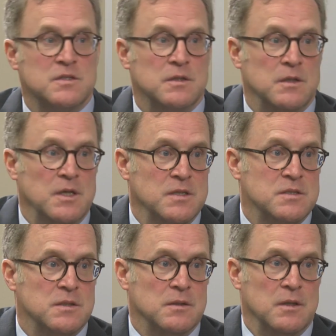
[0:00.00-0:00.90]
the
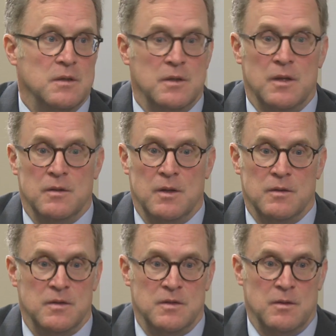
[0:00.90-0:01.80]
needs and
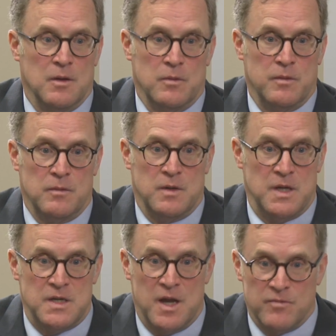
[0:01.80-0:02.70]
the
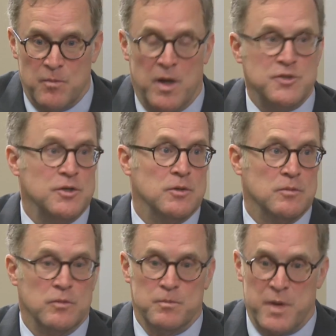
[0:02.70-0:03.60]
need to have a budget
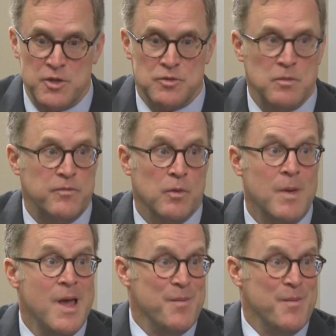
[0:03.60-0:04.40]
or pension reform,